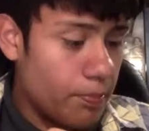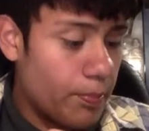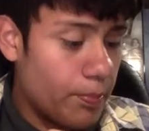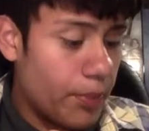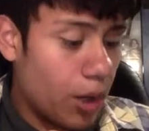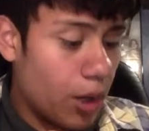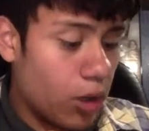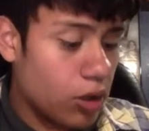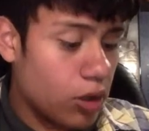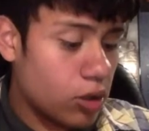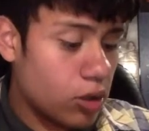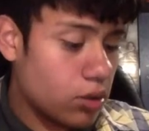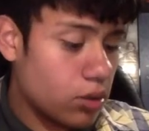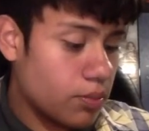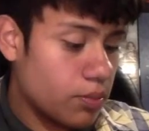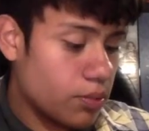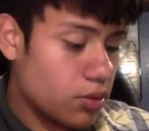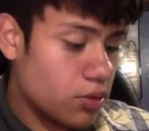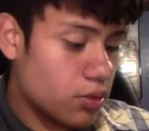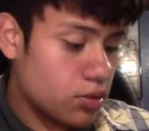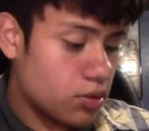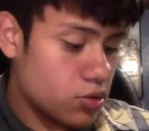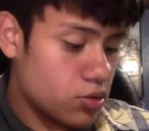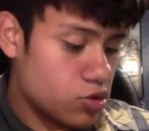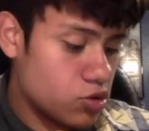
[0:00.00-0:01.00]
bar
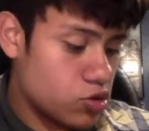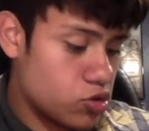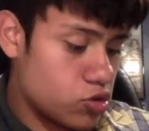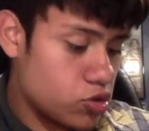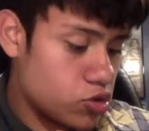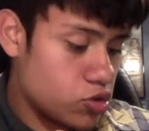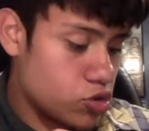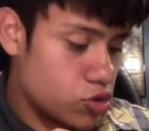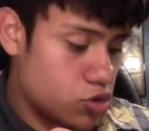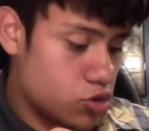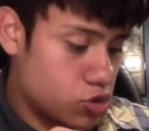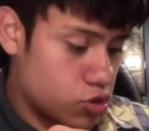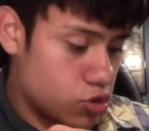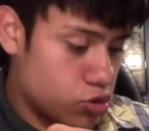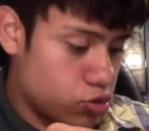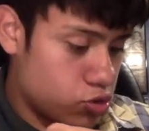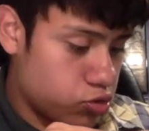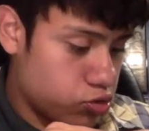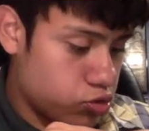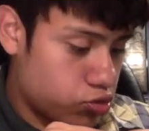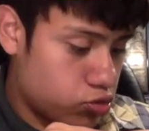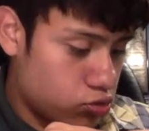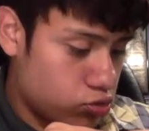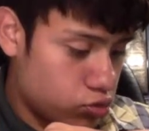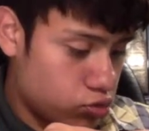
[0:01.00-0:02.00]
number
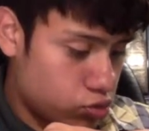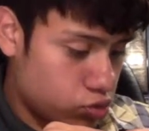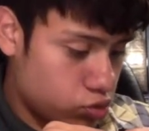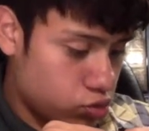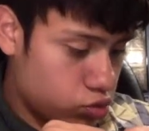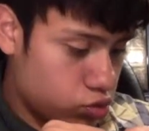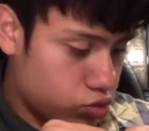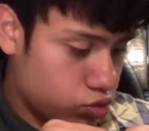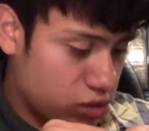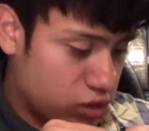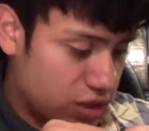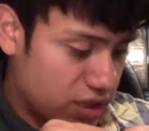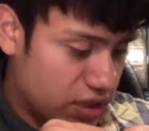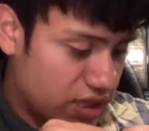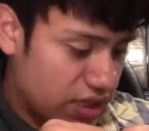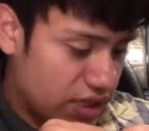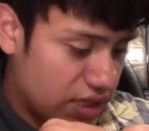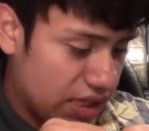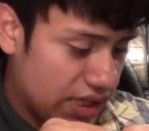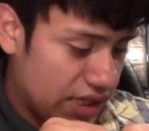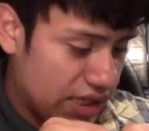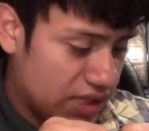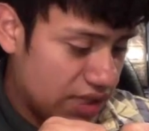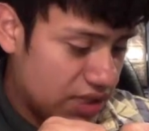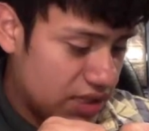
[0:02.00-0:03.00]

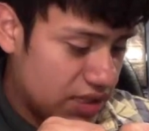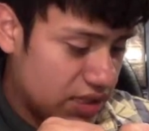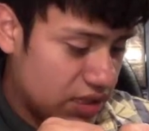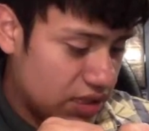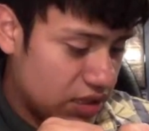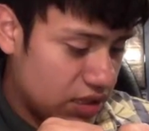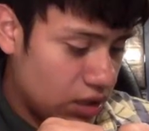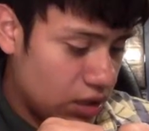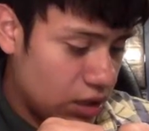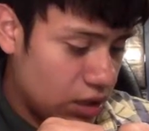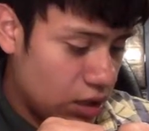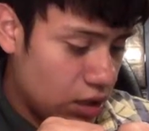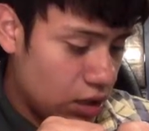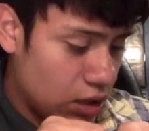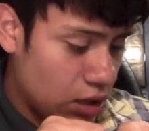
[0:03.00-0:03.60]
2018-2018387.